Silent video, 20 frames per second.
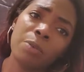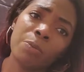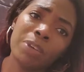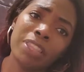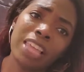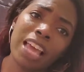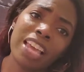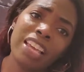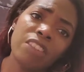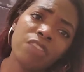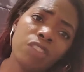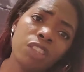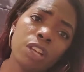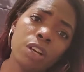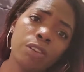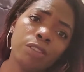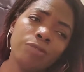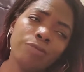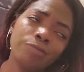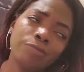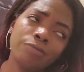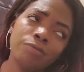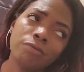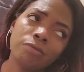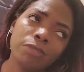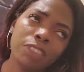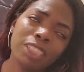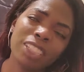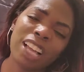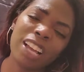him with that, even though
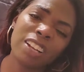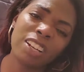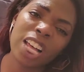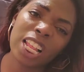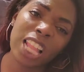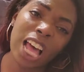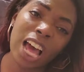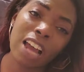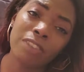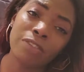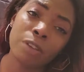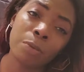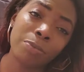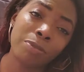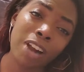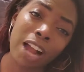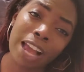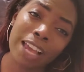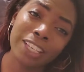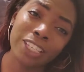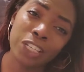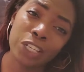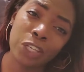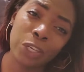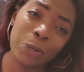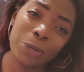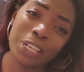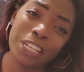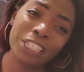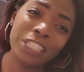it's not a lot of surprising
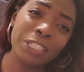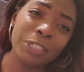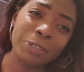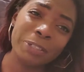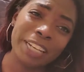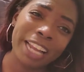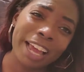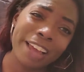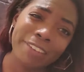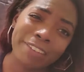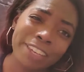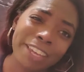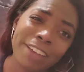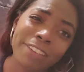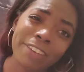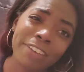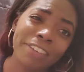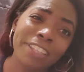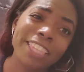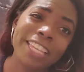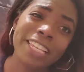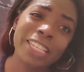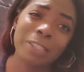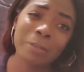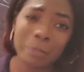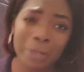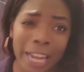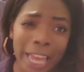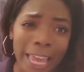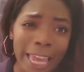you can do an IVF. Everything is
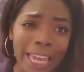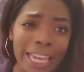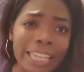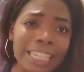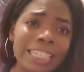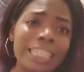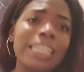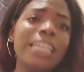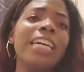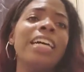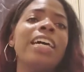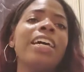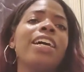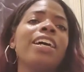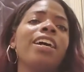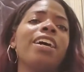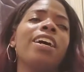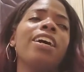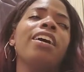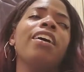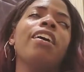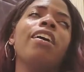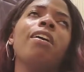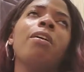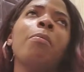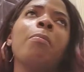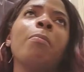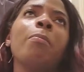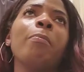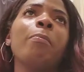planned.
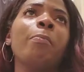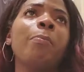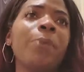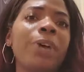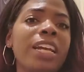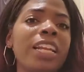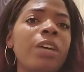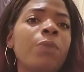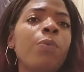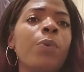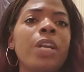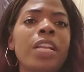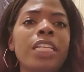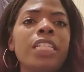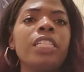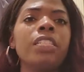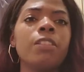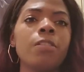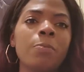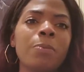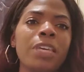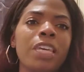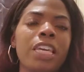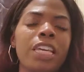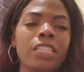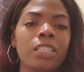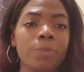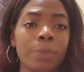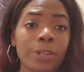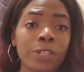But I wanted it to be
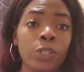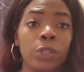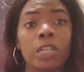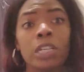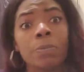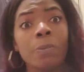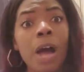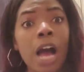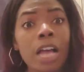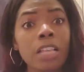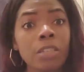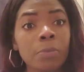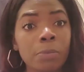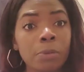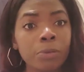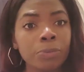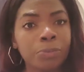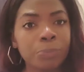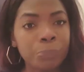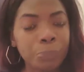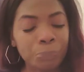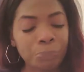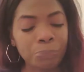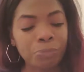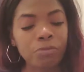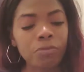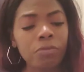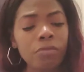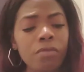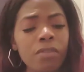as special as possible.
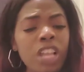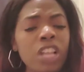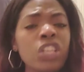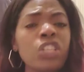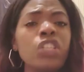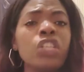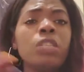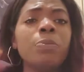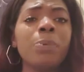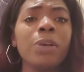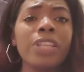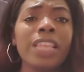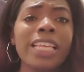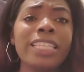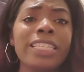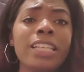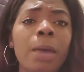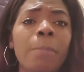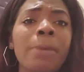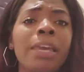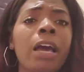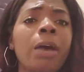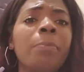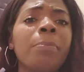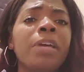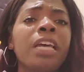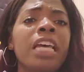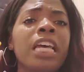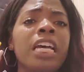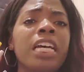So his birthday is coming
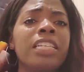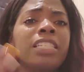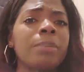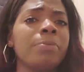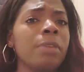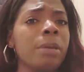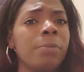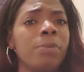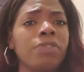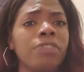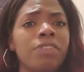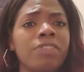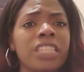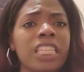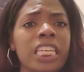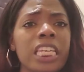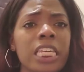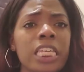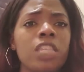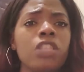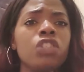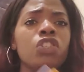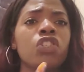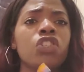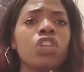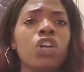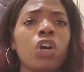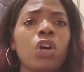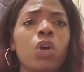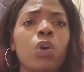up September 15th.
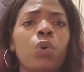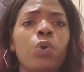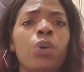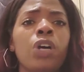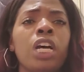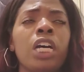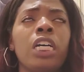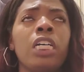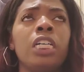So